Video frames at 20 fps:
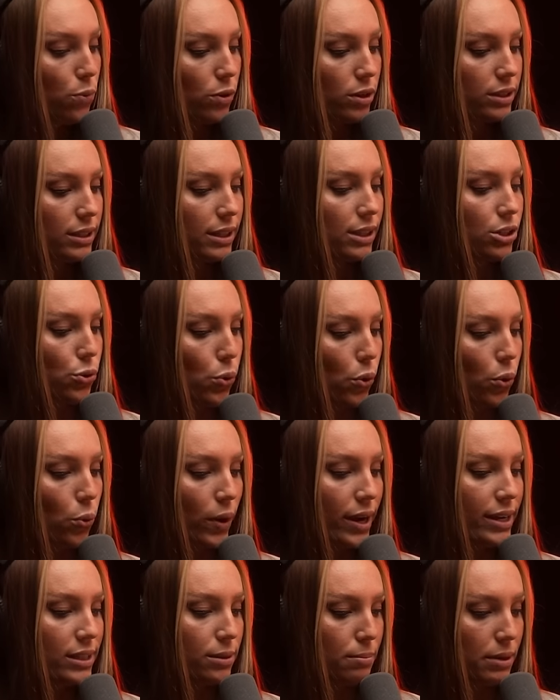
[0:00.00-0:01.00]
worked at
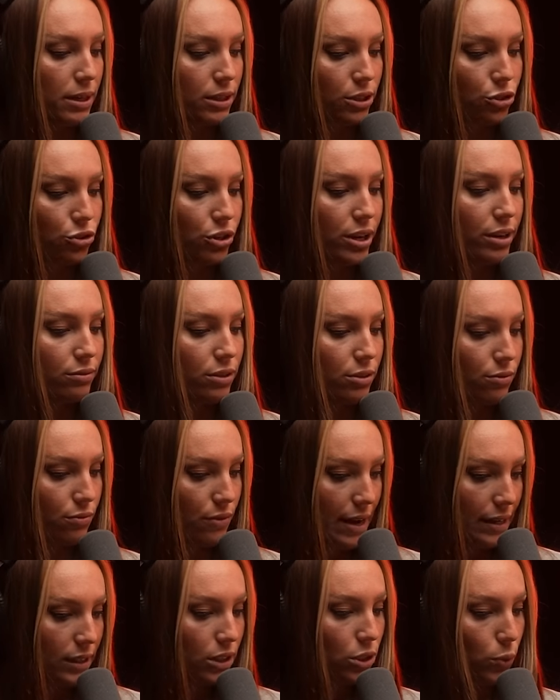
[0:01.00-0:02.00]
Norway's Ministry of
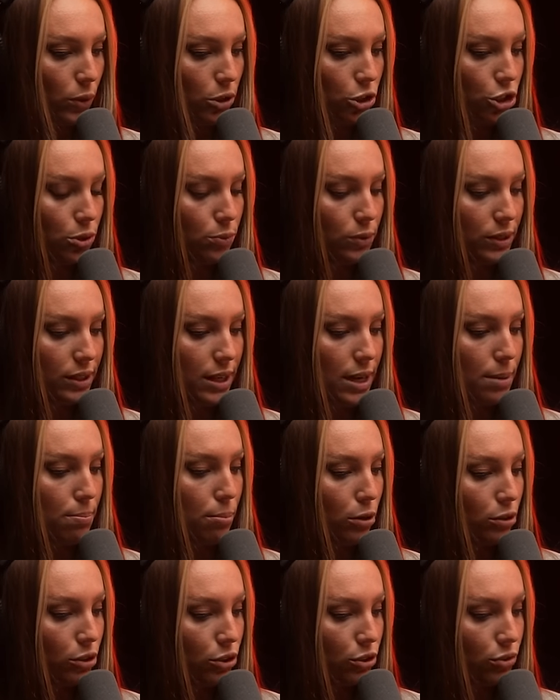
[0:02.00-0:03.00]
Defense, where she was the
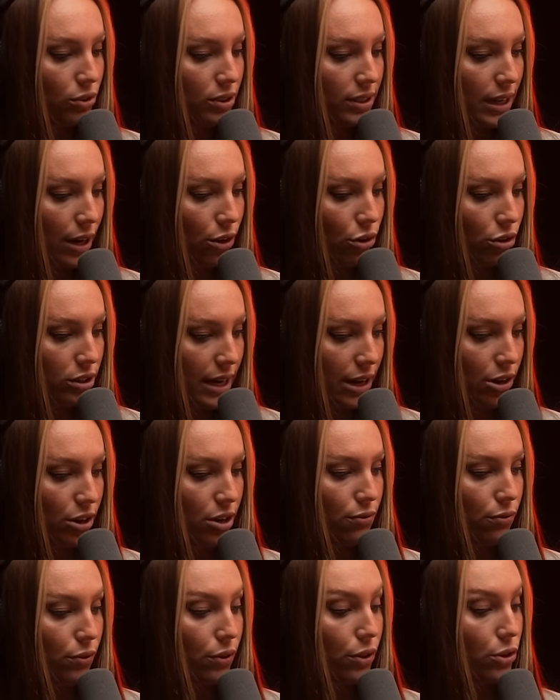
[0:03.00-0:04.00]
personal
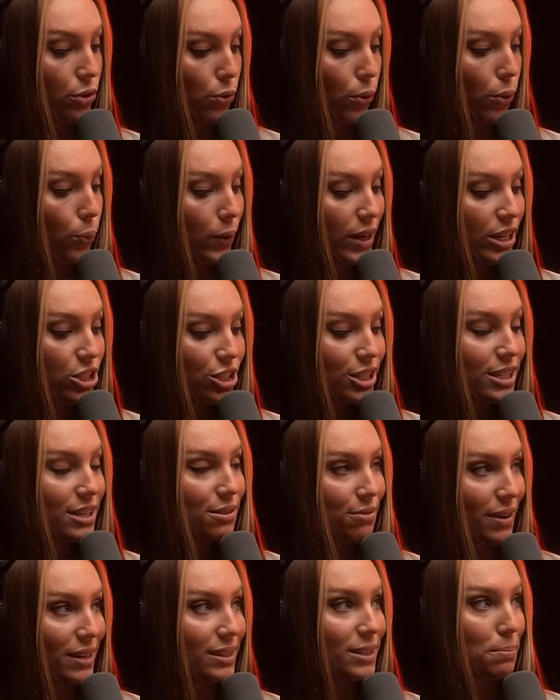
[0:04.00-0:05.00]
secretary for the Norwegian
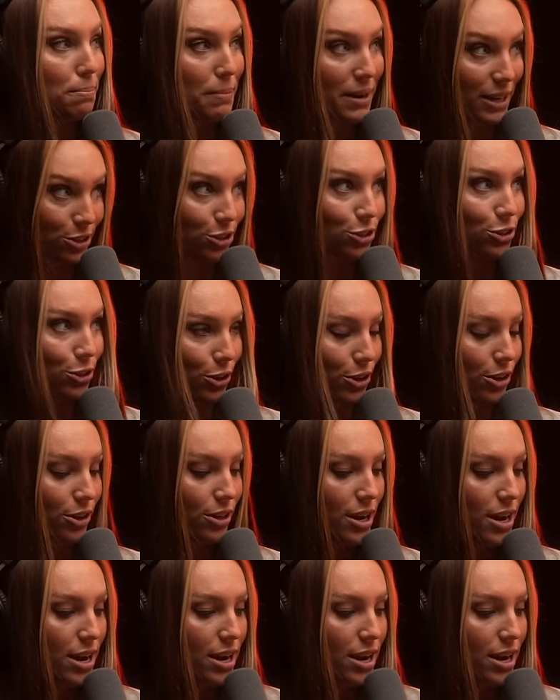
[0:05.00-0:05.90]
Defense Minister.